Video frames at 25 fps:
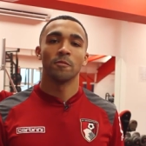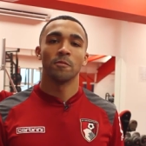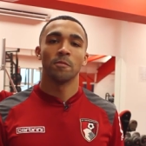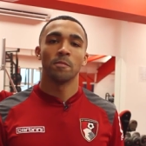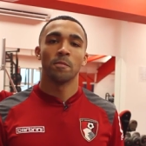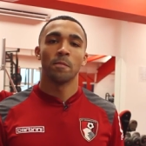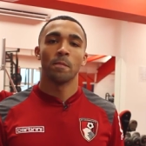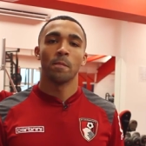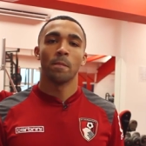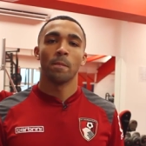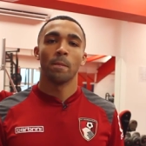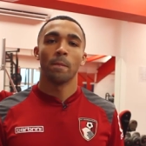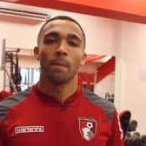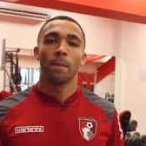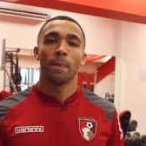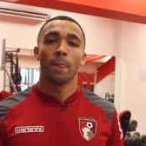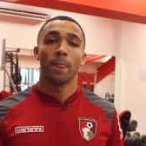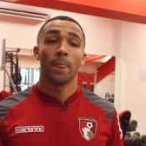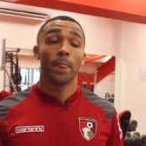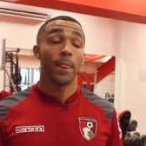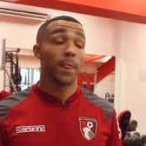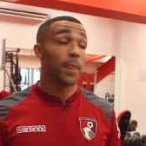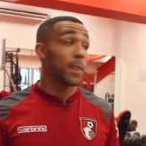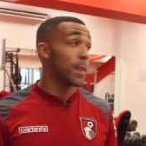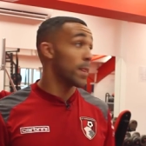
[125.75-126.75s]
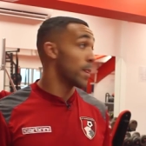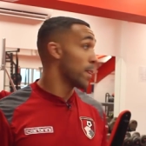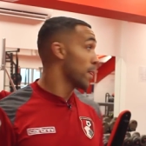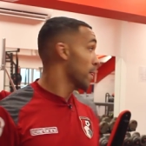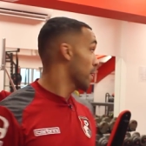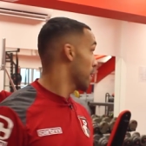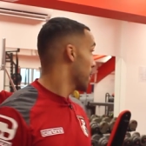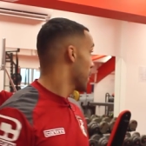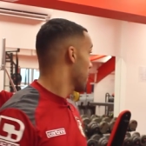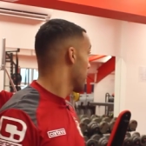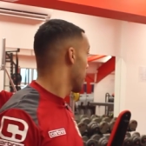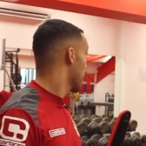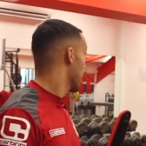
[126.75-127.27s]
Carl,
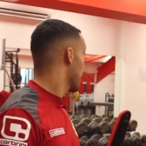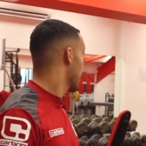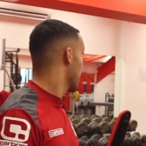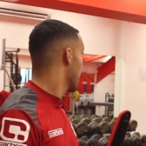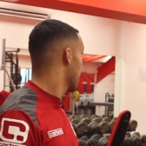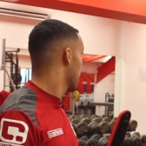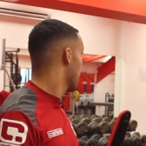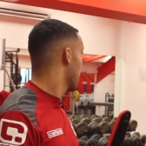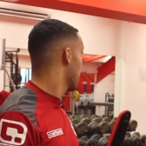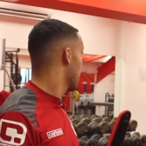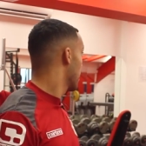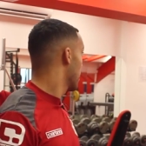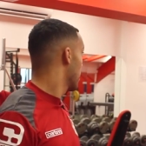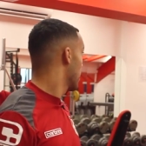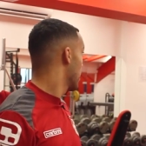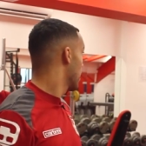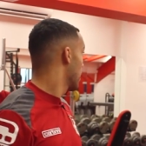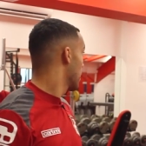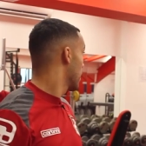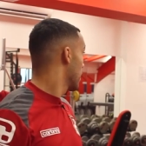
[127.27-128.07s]
how many of these can you do,